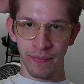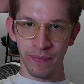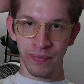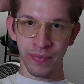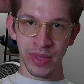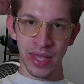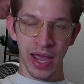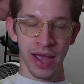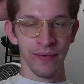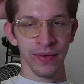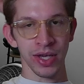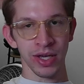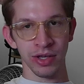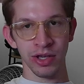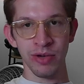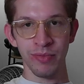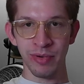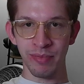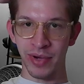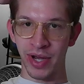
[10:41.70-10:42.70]
having a
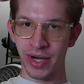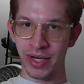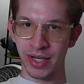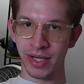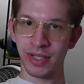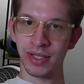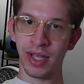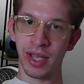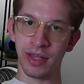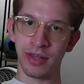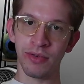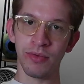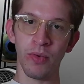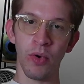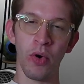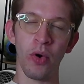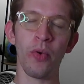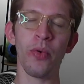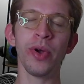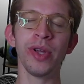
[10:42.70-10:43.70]
human body is that you
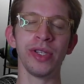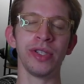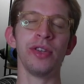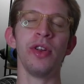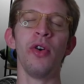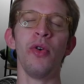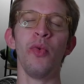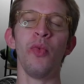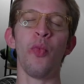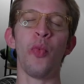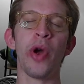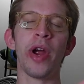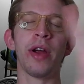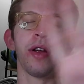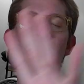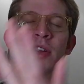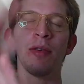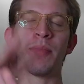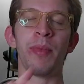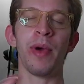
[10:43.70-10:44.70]
always know where
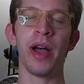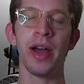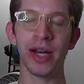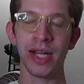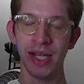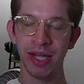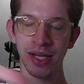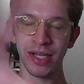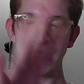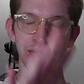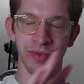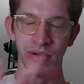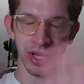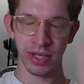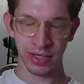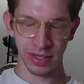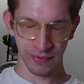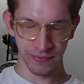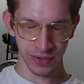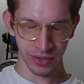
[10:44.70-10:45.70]
your body is
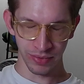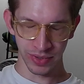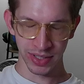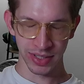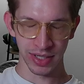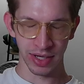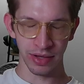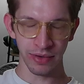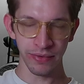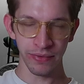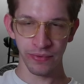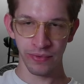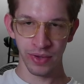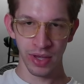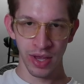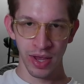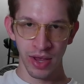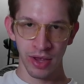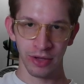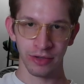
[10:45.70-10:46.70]
relative to itself.
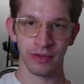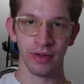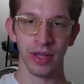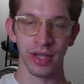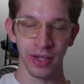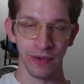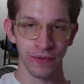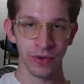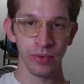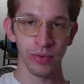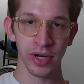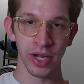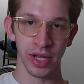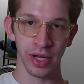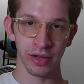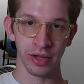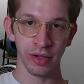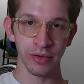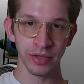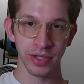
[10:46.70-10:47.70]
So like if you were to like
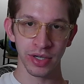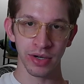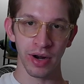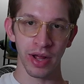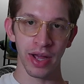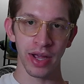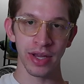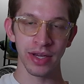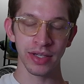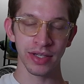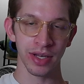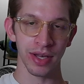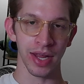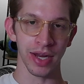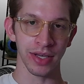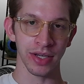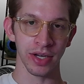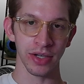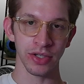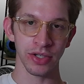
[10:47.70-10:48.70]
close your eyes and like
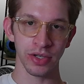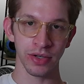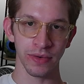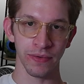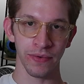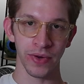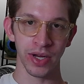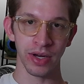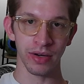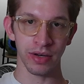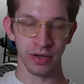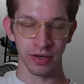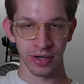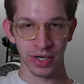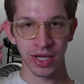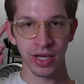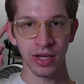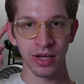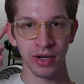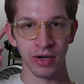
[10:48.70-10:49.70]
touch your finger to your
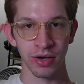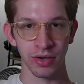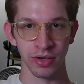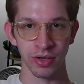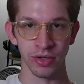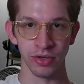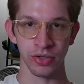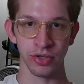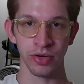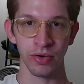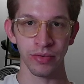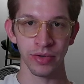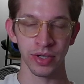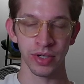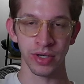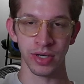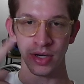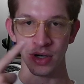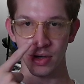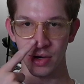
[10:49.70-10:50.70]
ear or to your shoulder or
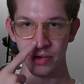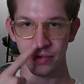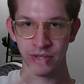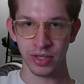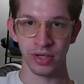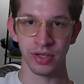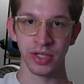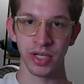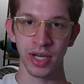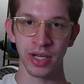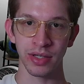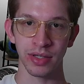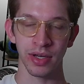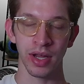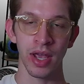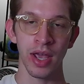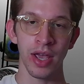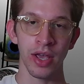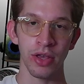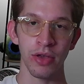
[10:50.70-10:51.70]
to your nose to your chest,
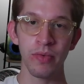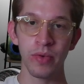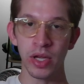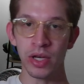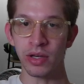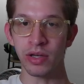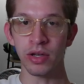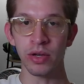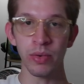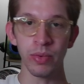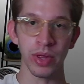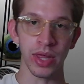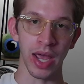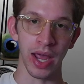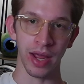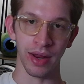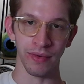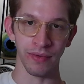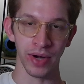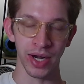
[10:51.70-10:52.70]
you can do
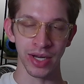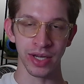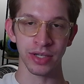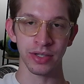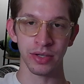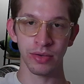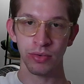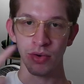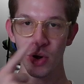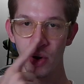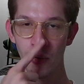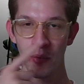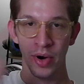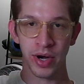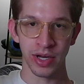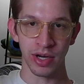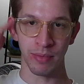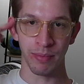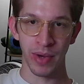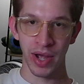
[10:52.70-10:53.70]
that, right? Because you know where
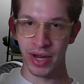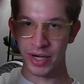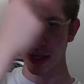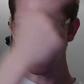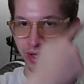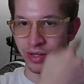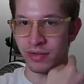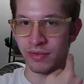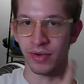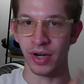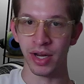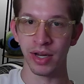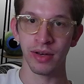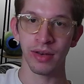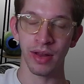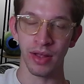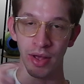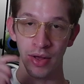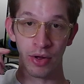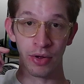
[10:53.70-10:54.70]
your body is, right?
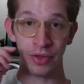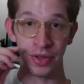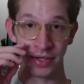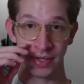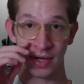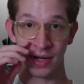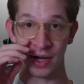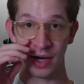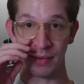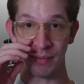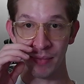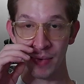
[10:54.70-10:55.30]
All the time.